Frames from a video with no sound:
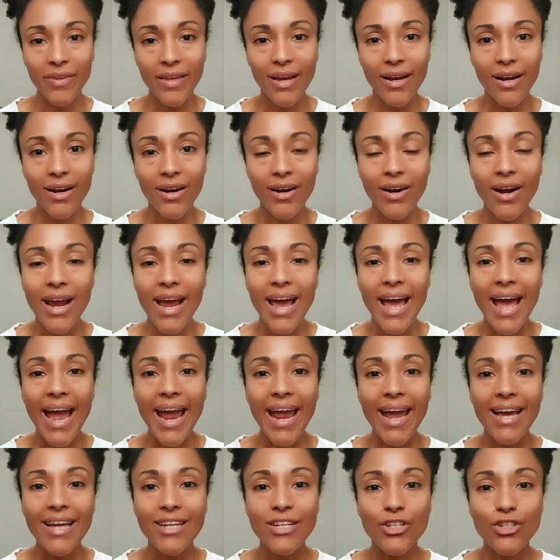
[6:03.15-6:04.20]
there,
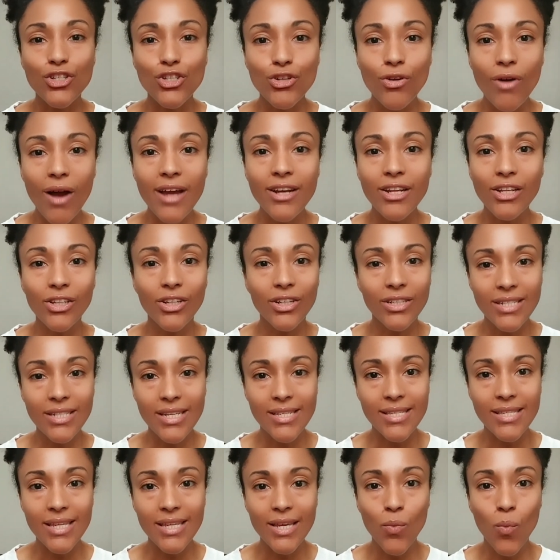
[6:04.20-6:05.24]
and try to look to
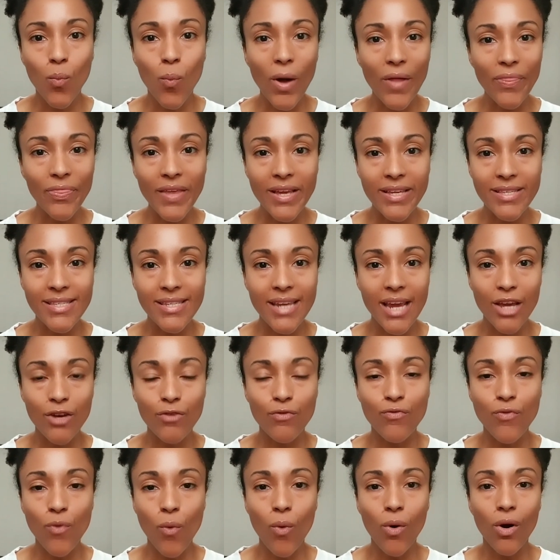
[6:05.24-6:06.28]
see what they stand
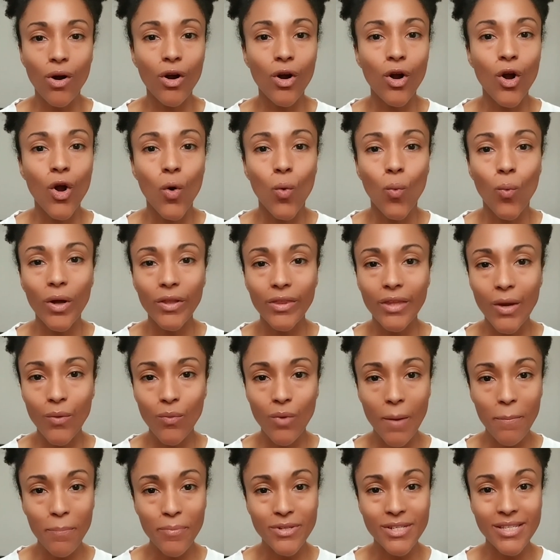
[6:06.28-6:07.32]
for, what they
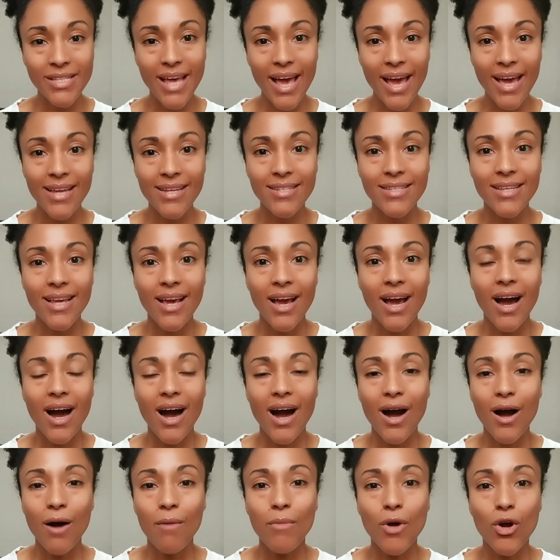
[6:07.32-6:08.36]
represent,
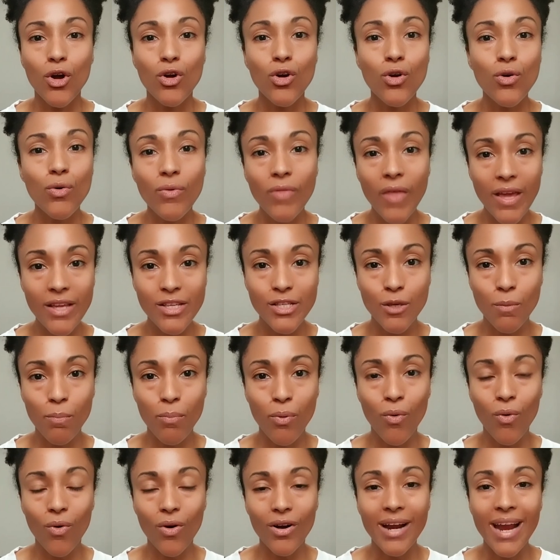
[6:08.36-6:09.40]
who they
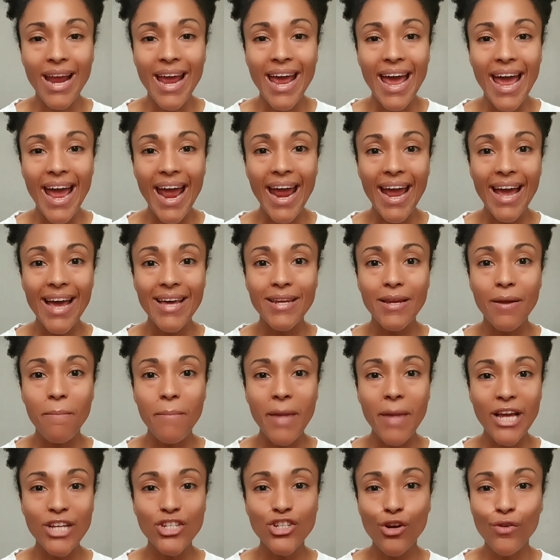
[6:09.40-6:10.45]
support, and
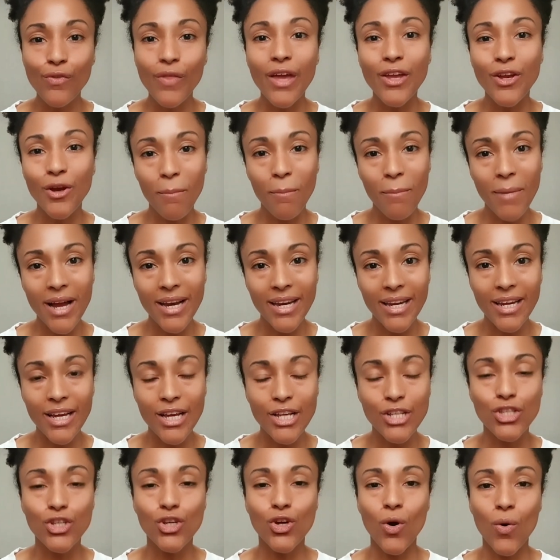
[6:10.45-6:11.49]
make sure that your money
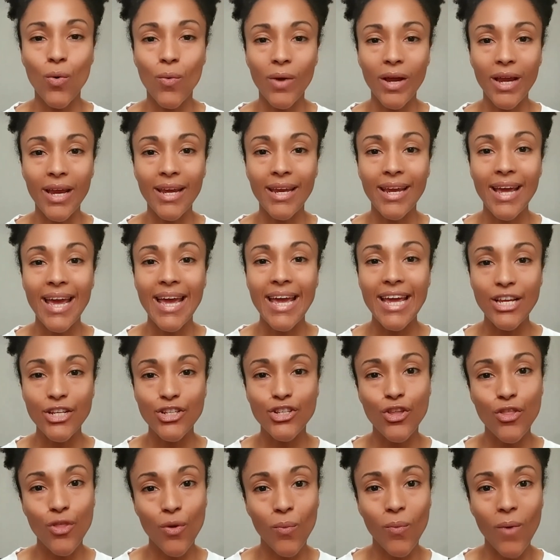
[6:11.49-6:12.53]
is going
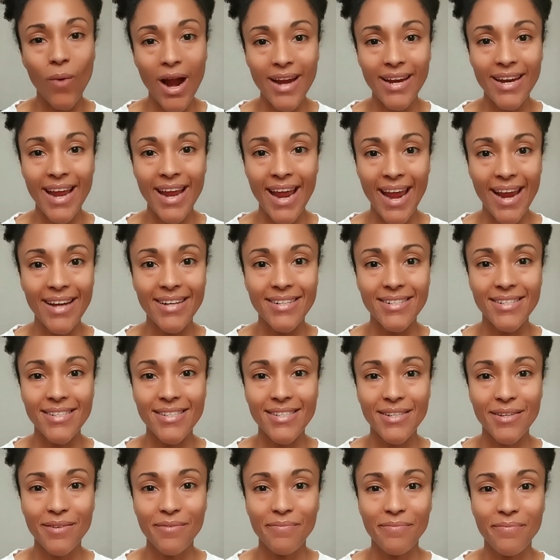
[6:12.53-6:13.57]
into the right
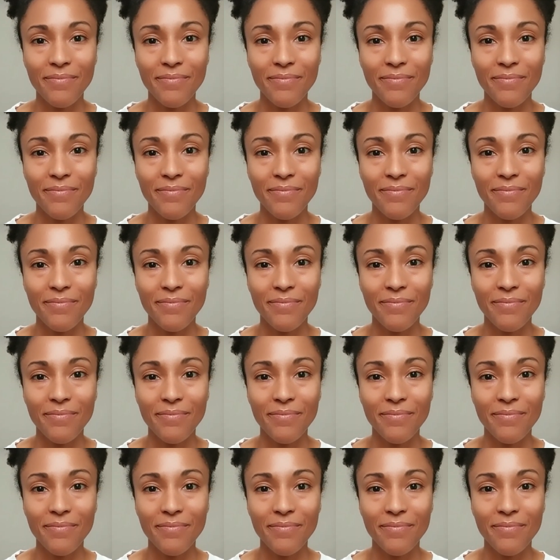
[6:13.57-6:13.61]
hands.